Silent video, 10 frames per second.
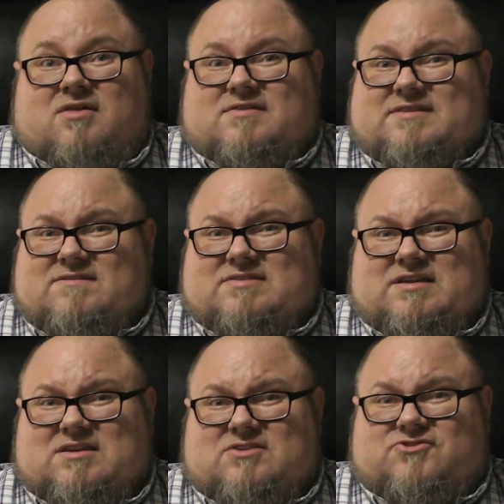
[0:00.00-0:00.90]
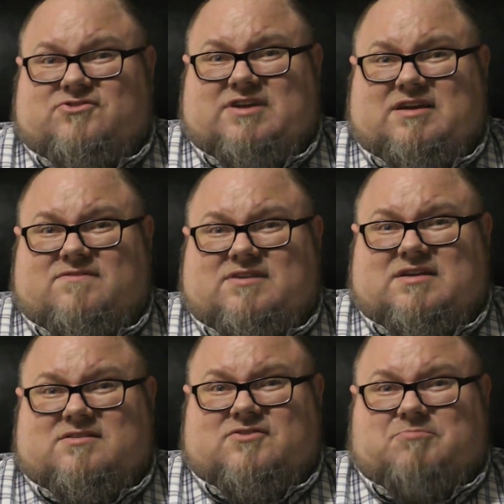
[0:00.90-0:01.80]
The 17-inch
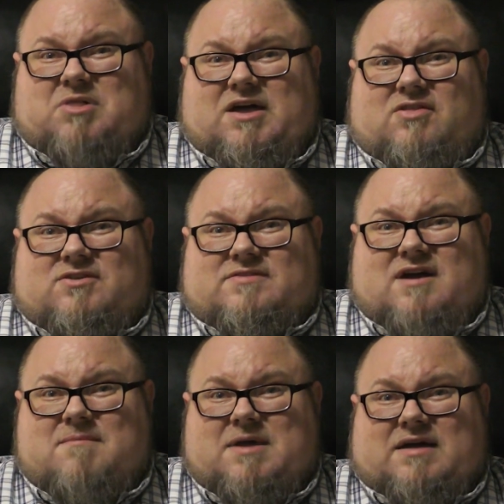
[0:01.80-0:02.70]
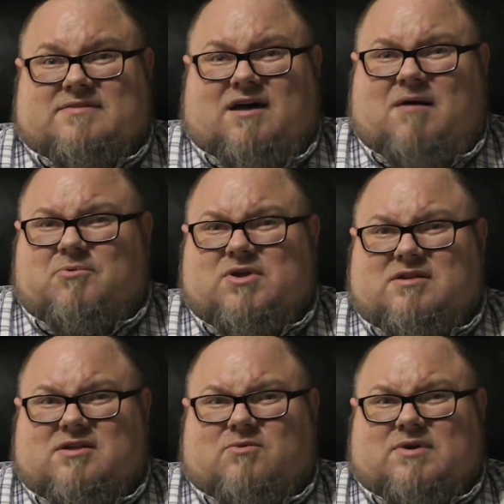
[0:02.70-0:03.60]
TFT display on these iMacs
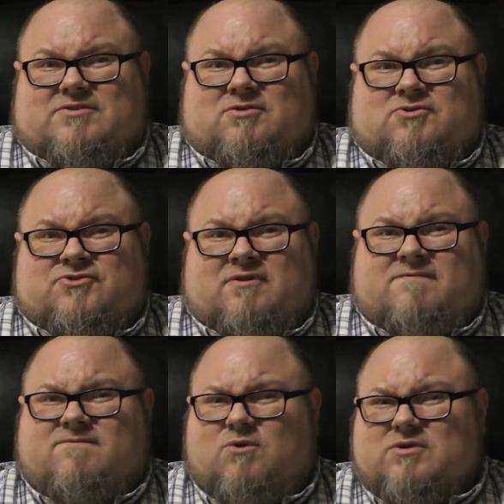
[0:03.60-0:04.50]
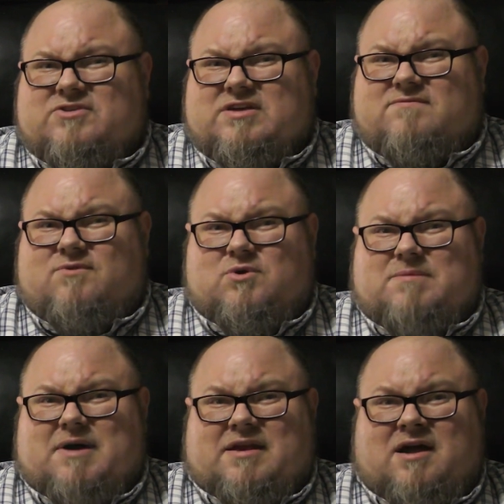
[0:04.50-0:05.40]
operated at a resolution of 1440
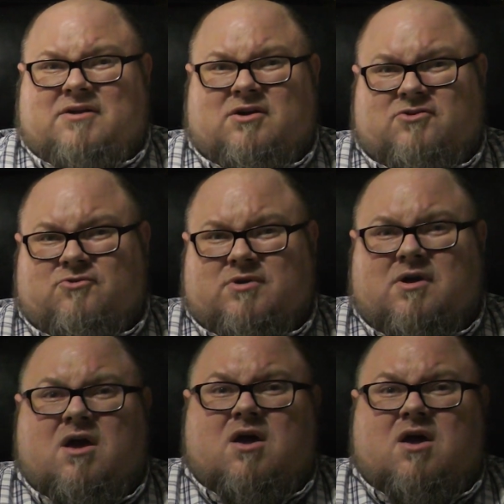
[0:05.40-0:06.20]
by 900,